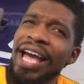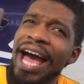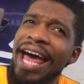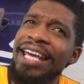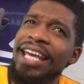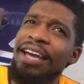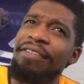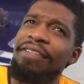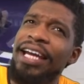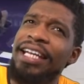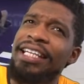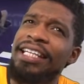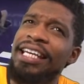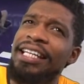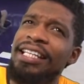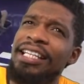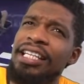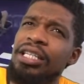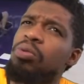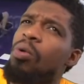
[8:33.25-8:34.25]
We got to give
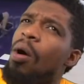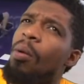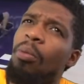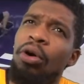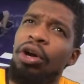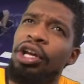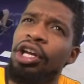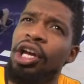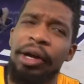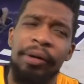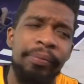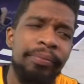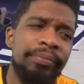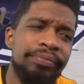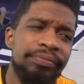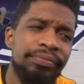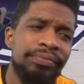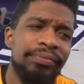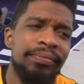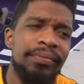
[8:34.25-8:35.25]
AD at least one more year.
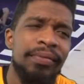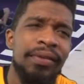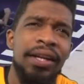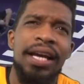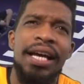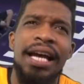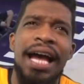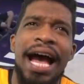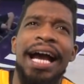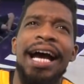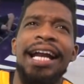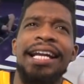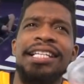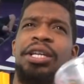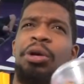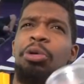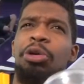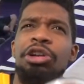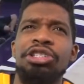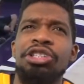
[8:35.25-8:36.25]
I got to
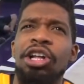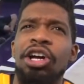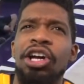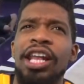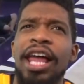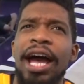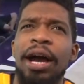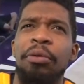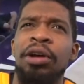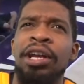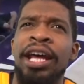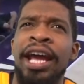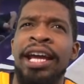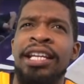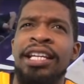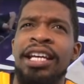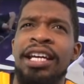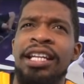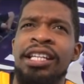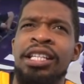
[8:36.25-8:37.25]
see what it's looking like with
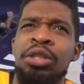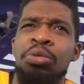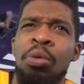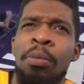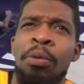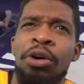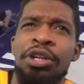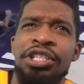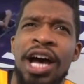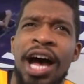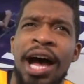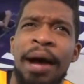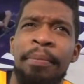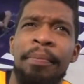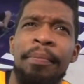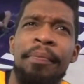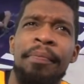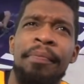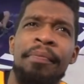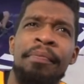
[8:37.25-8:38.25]
AD at least one more
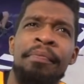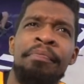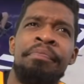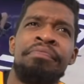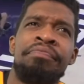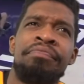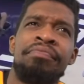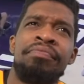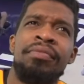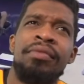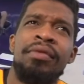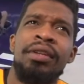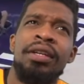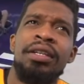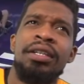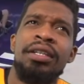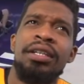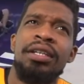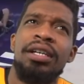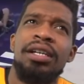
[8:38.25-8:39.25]
time.
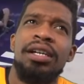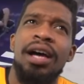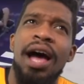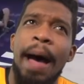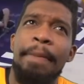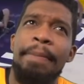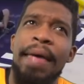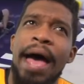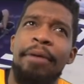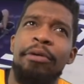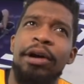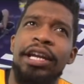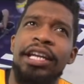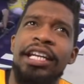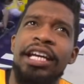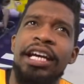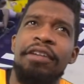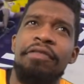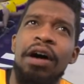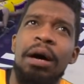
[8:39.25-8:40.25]
I'm not
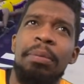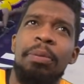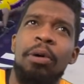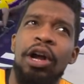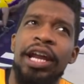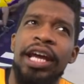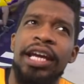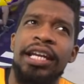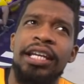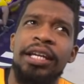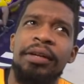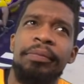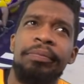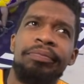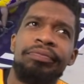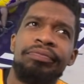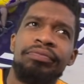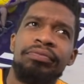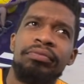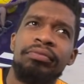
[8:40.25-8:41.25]
ready to give up on
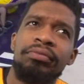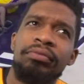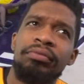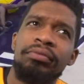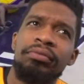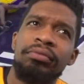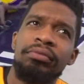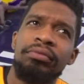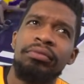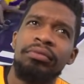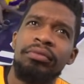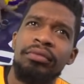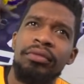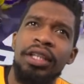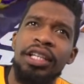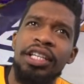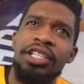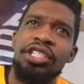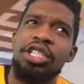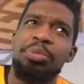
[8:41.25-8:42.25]

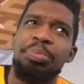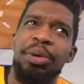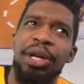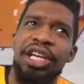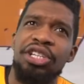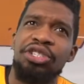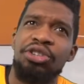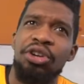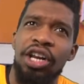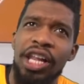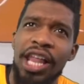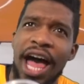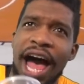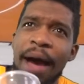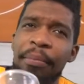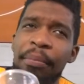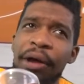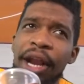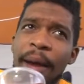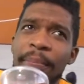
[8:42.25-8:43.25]
AD. He's just been injured a
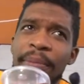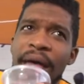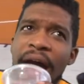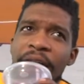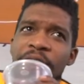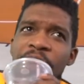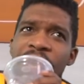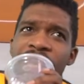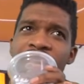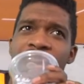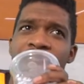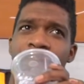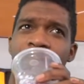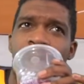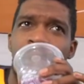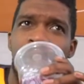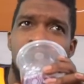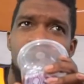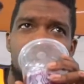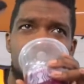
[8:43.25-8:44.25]
lot, but I'm not ready to give
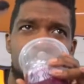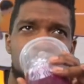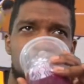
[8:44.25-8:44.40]
up on him.